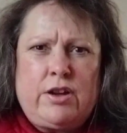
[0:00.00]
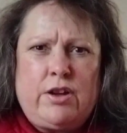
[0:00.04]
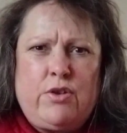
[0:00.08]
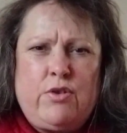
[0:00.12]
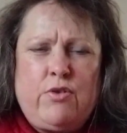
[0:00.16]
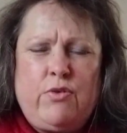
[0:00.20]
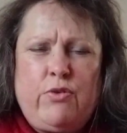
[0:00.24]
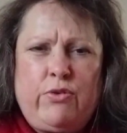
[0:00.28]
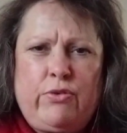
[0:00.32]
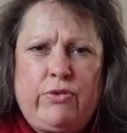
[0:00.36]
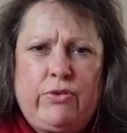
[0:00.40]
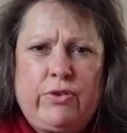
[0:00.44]

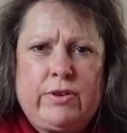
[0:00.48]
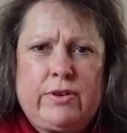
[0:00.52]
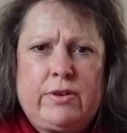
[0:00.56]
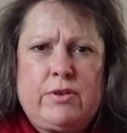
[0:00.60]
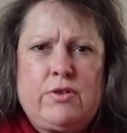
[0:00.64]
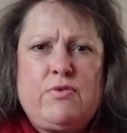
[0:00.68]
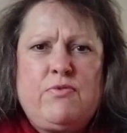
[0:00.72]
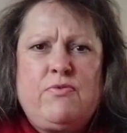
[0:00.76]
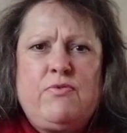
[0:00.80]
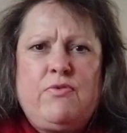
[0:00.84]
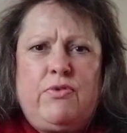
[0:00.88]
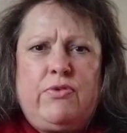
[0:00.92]
oomph,
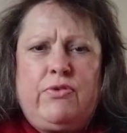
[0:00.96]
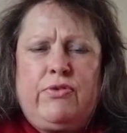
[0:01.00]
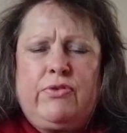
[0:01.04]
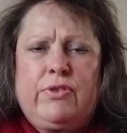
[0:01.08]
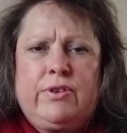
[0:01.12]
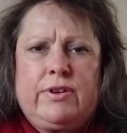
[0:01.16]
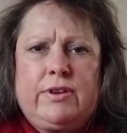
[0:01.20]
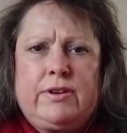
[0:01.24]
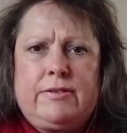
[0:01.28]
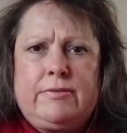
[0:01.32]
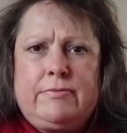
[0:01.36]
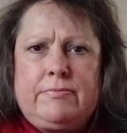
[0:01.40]

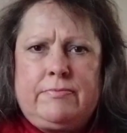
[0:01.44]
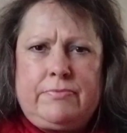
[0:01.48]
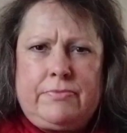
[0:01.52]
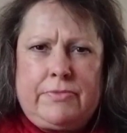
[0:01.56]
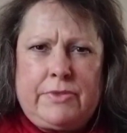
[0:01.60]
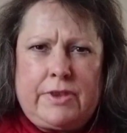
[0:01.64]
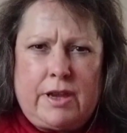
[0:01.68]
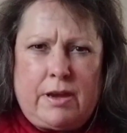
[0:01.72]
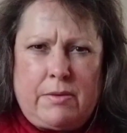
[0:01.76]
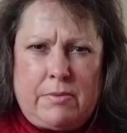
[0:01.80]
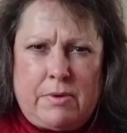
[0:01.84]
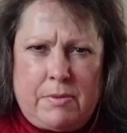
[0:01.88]

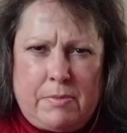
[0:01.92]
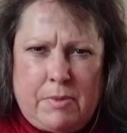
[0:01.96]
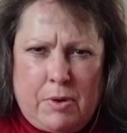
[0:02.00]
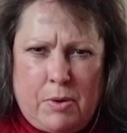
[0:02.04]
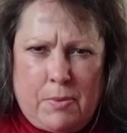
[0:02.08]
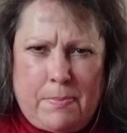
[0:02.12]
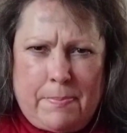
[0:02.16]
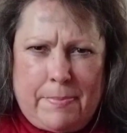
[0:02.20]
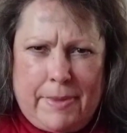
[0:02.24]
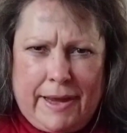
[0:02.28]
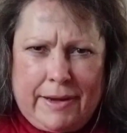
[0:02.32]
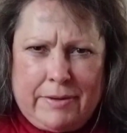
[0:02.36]
a bit
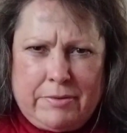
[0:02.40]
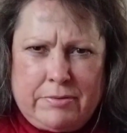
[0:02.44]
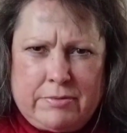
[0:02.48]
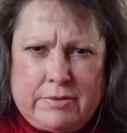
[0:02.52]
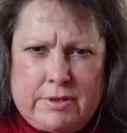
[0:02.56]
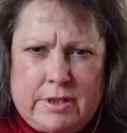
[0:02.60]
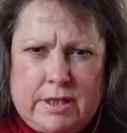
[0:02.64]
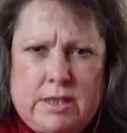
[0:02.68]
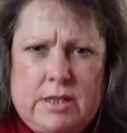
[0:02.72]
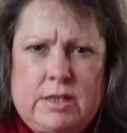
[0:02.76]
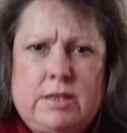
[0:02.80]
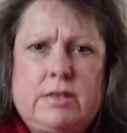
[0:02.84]
more
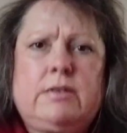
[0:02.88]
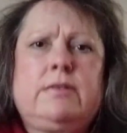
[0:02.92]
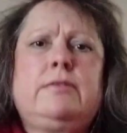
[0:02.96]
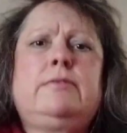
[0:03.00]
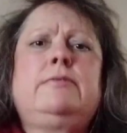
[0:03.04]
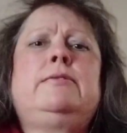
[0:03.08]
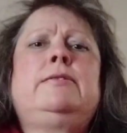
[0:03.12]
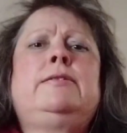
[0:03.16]
bounce.